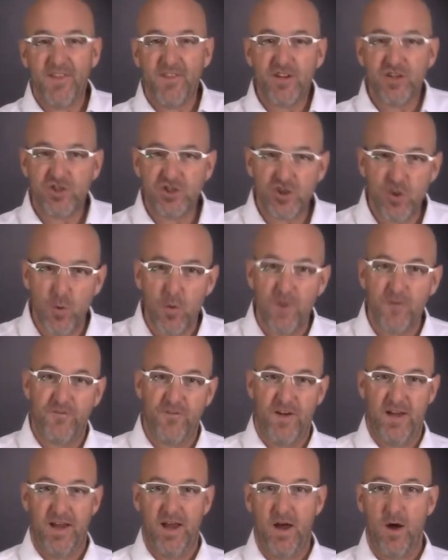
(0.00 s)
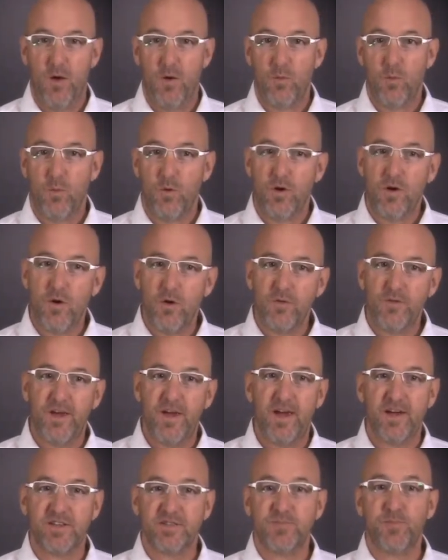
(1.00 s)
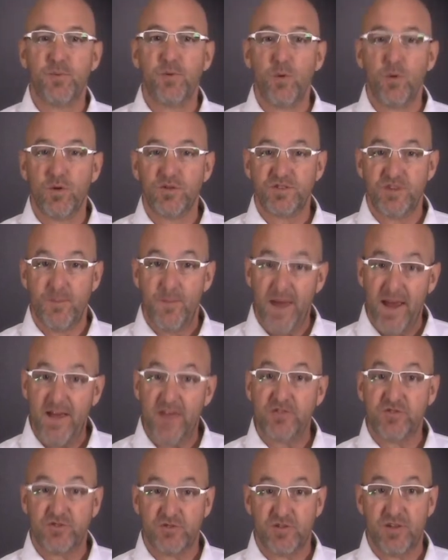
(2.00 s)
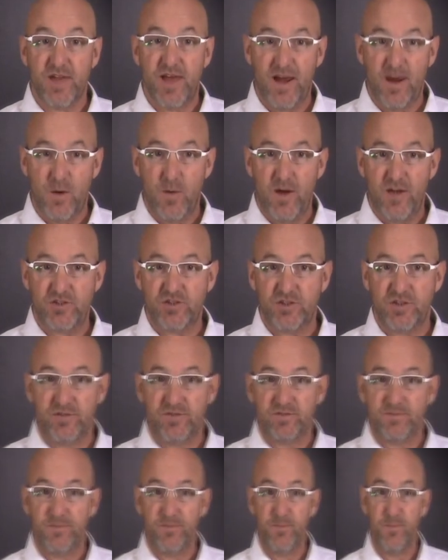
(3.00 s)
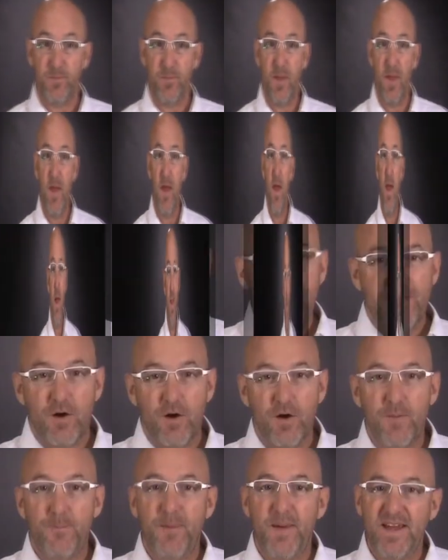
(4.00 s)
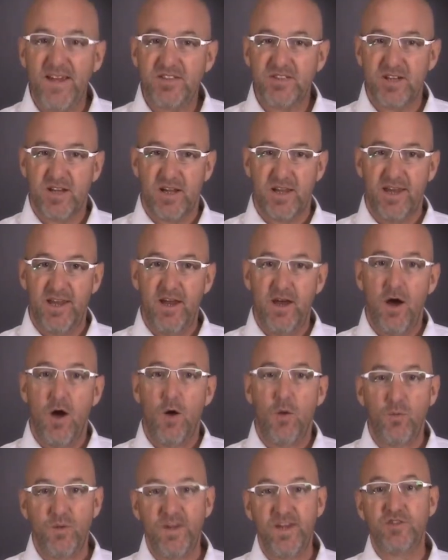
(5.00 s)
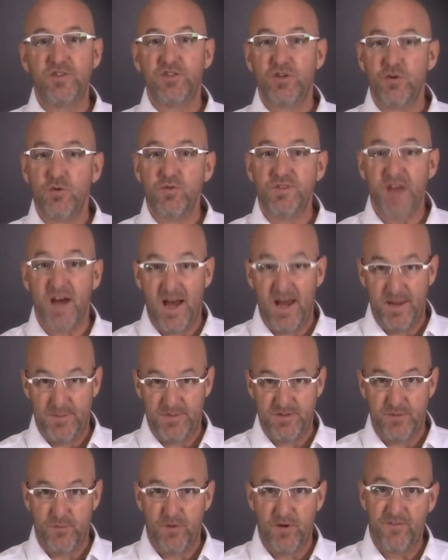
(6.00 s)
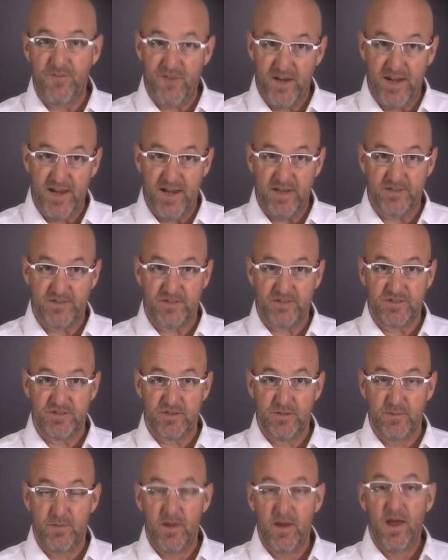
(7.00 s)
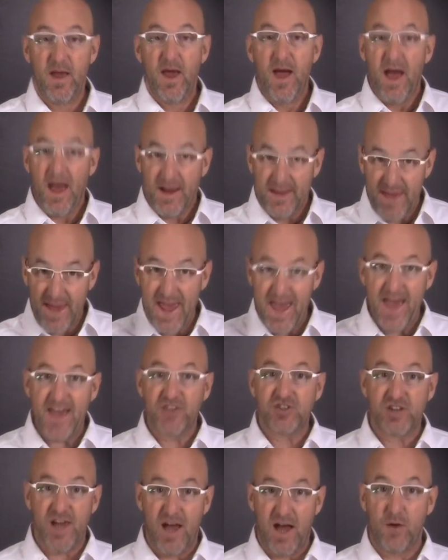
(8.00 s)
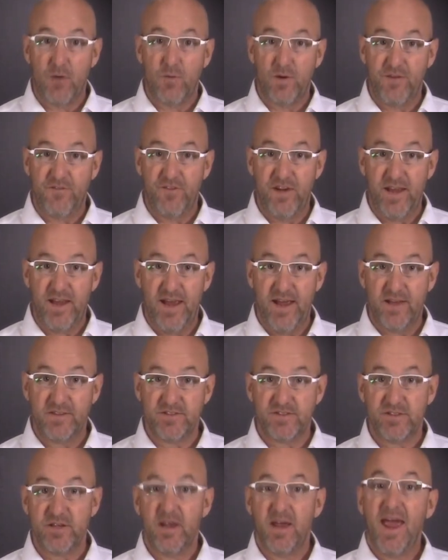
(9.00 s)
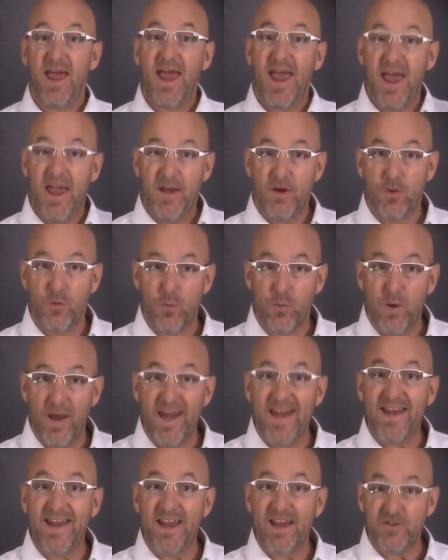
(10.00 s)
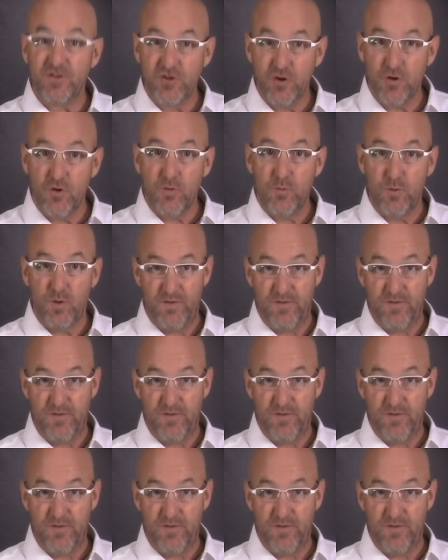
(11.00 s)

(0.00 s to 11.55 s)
in this short video, we're going to explore some answers to that question. There are basically only two types of refinances, a cash-out refinance and a rate and term